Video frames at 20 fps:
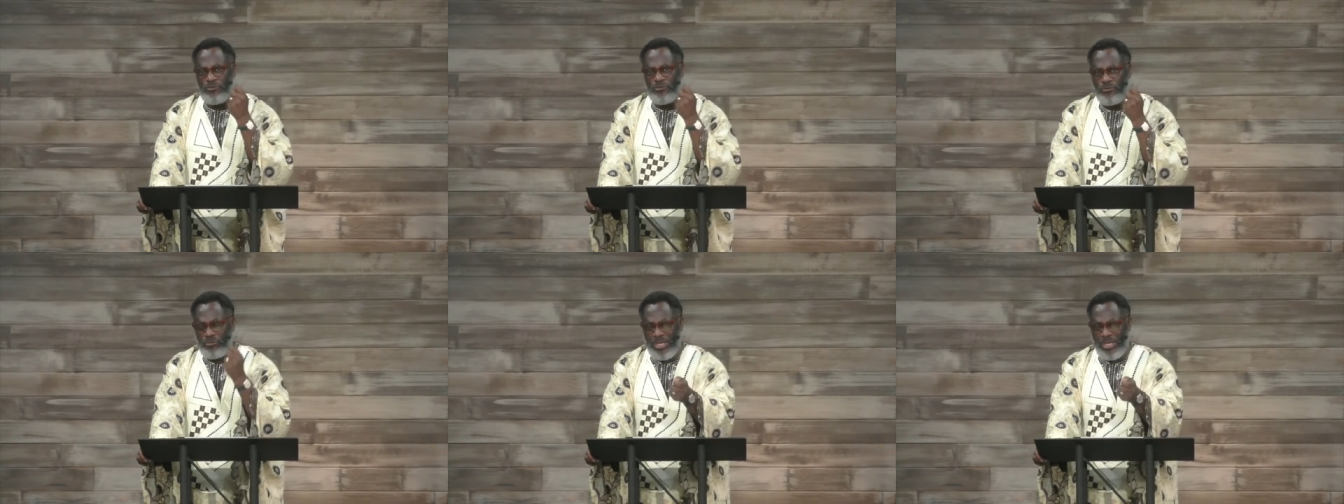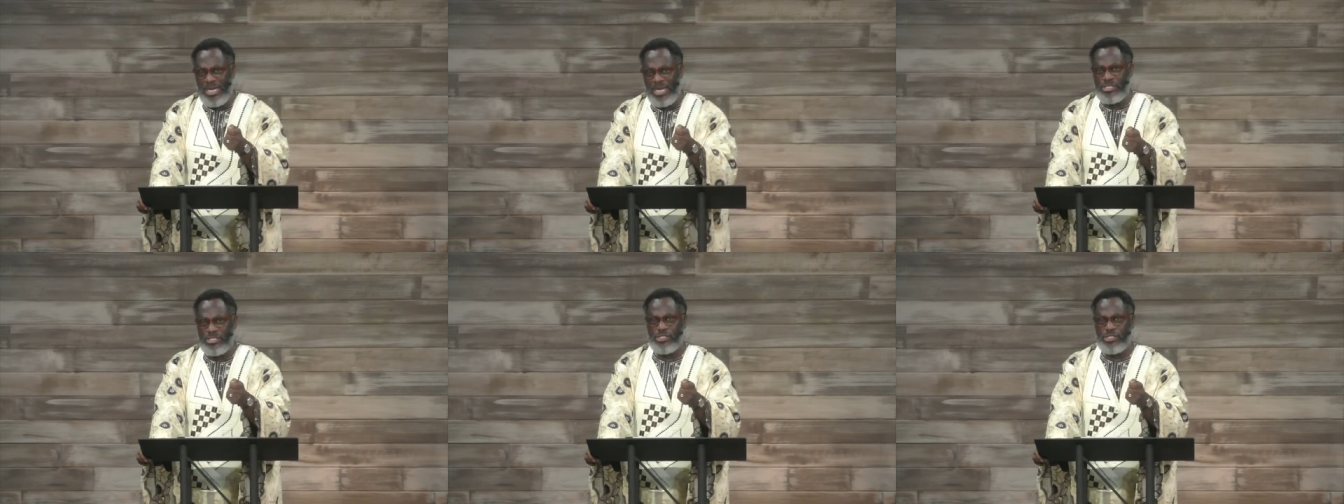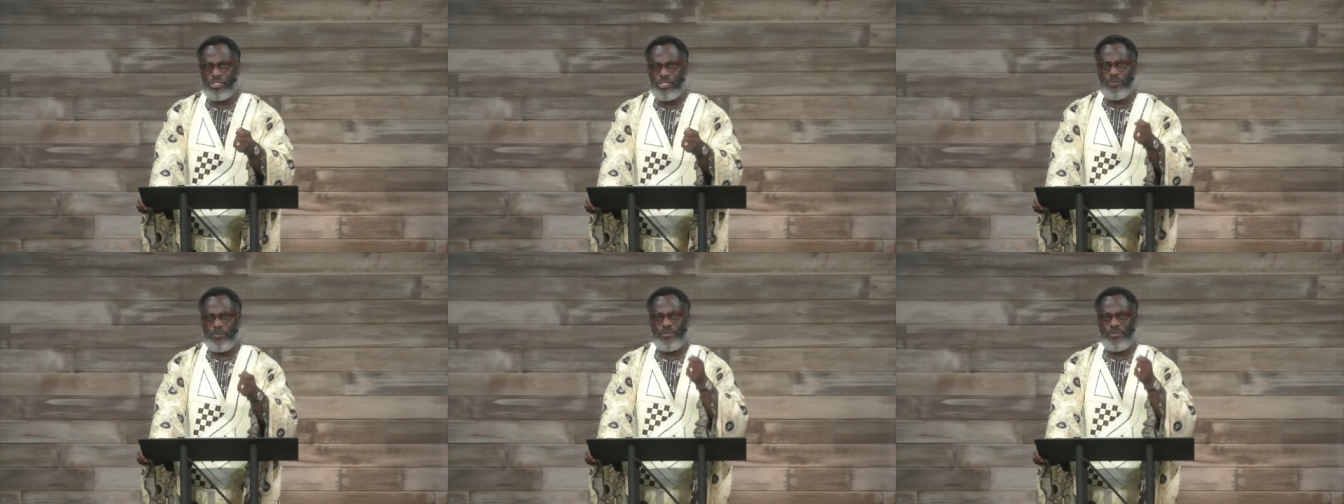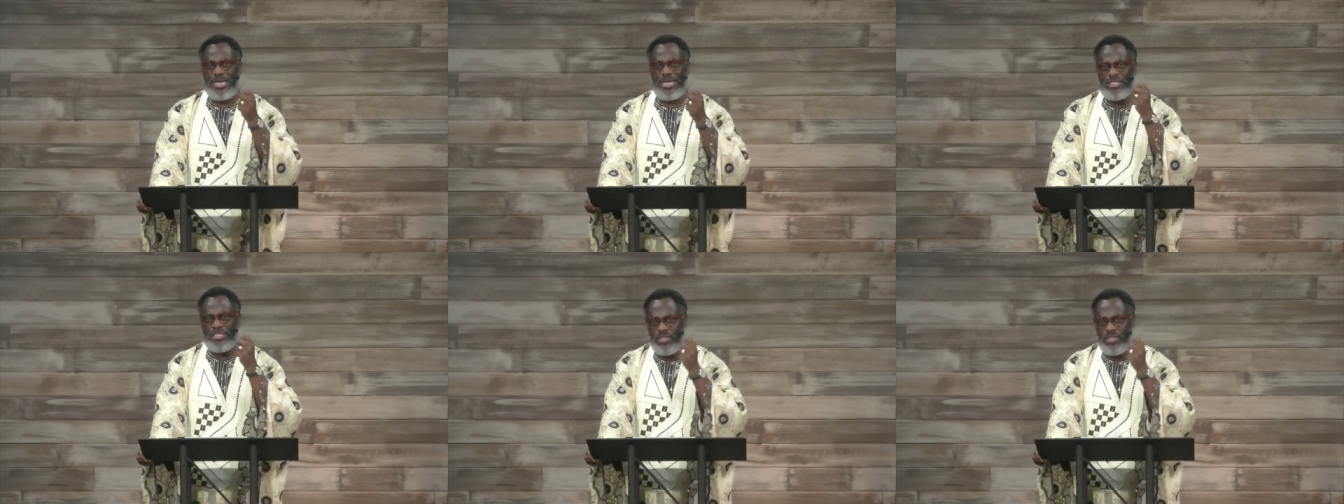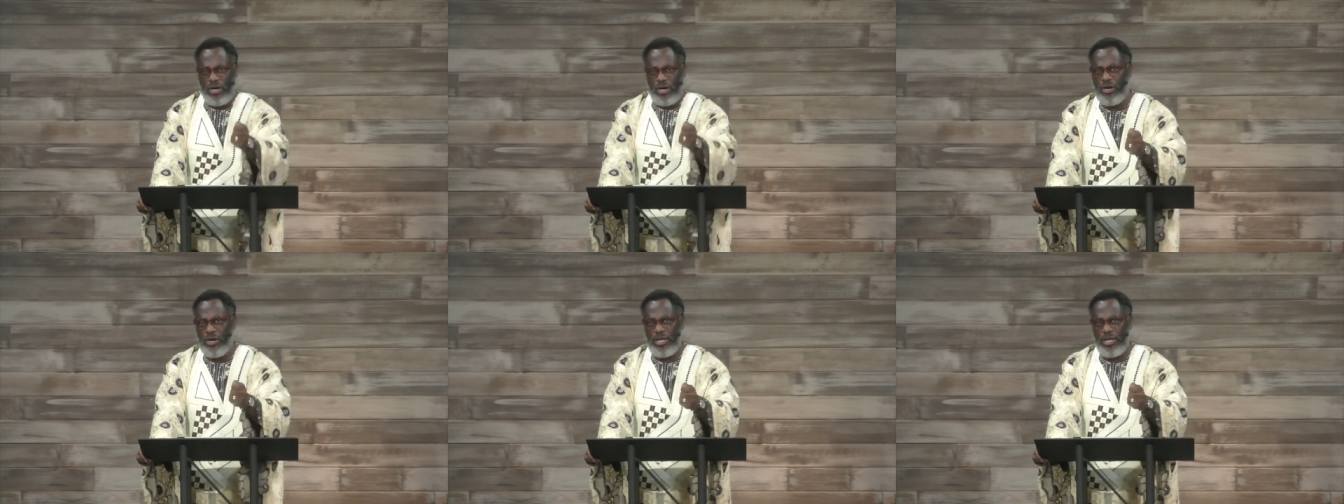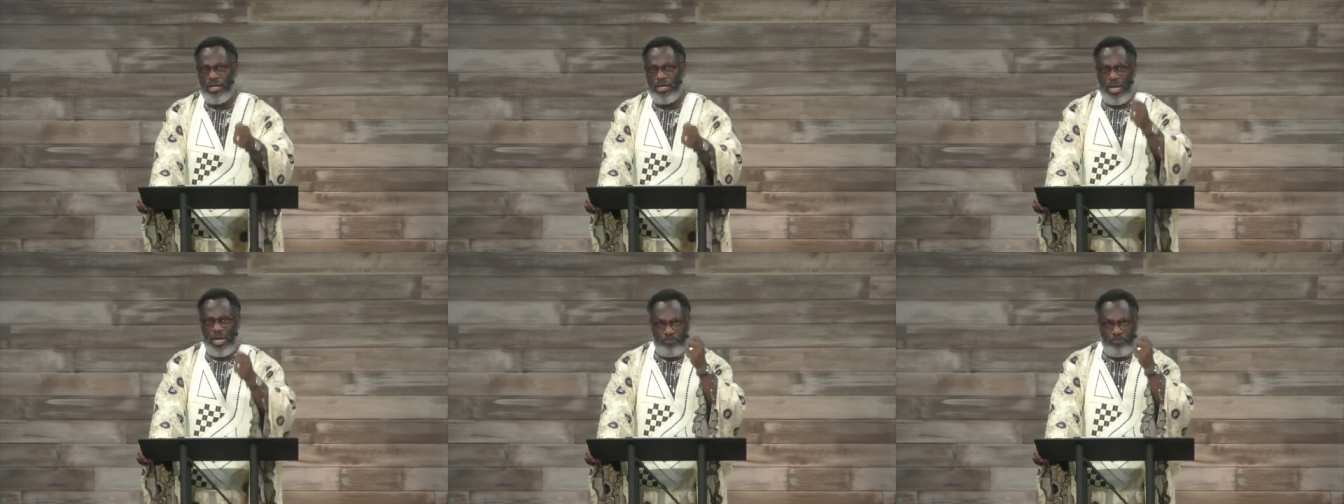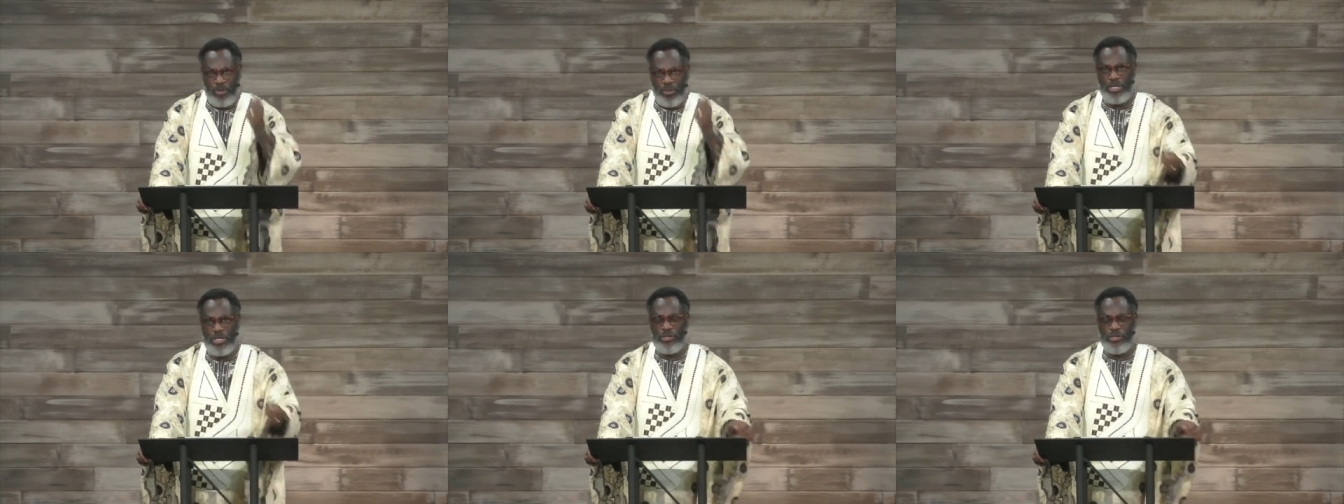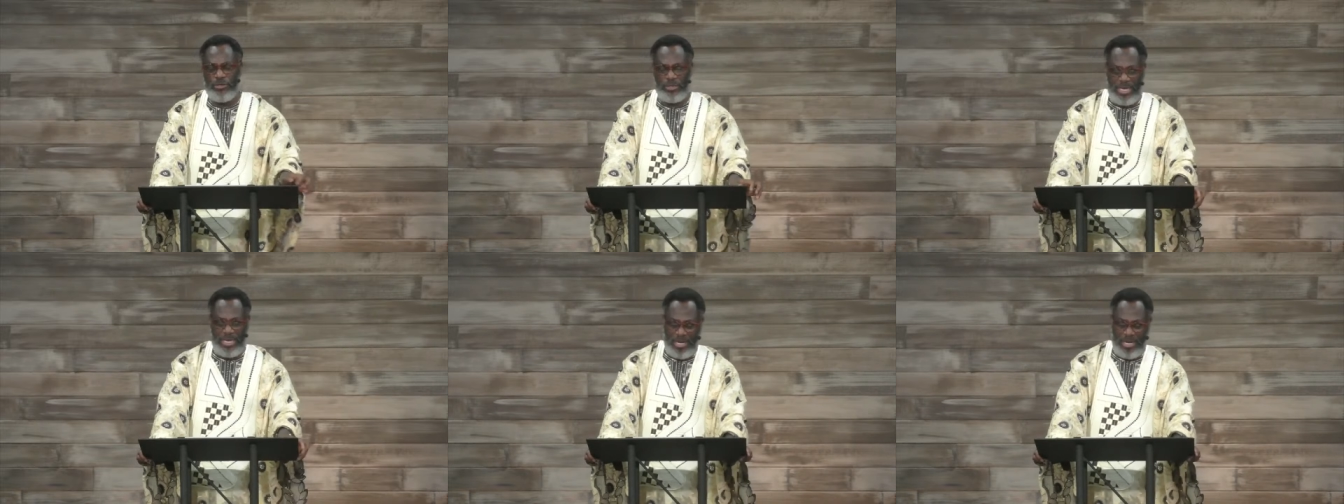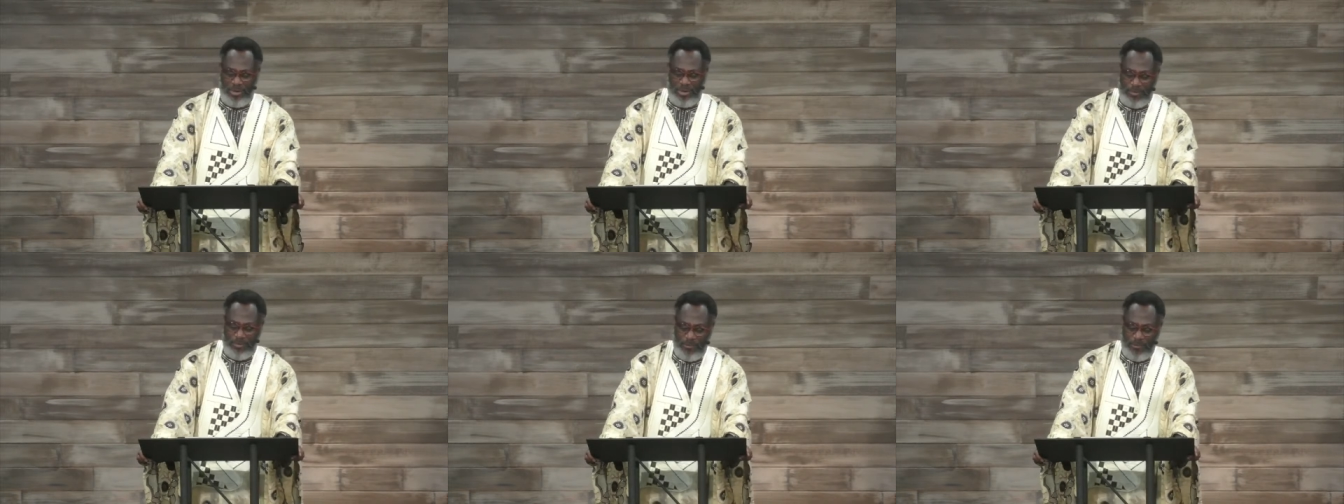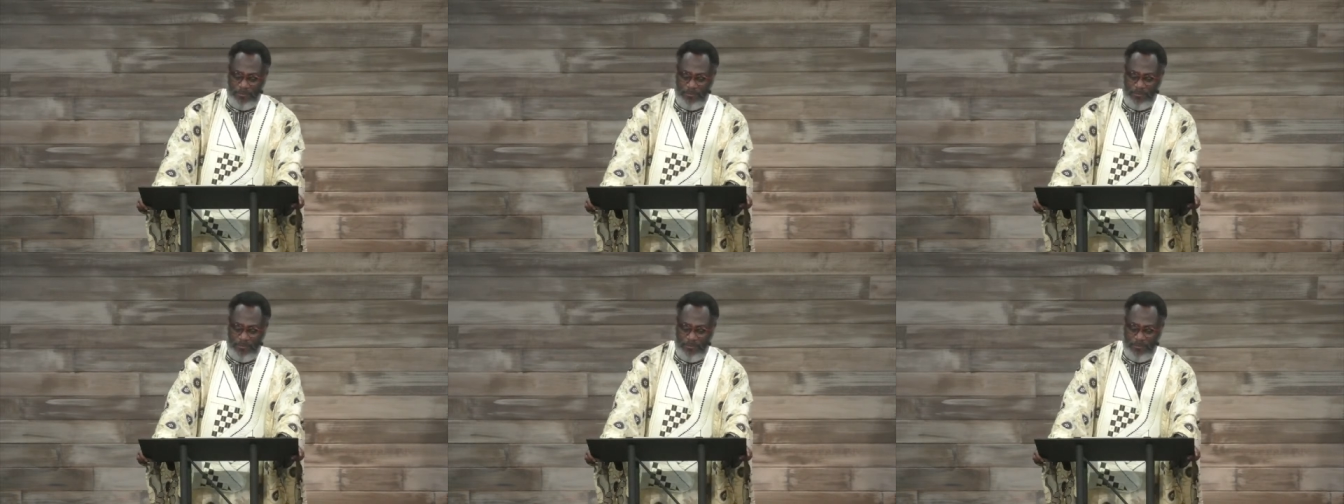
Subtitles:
relationship that is hurting and pulling you down?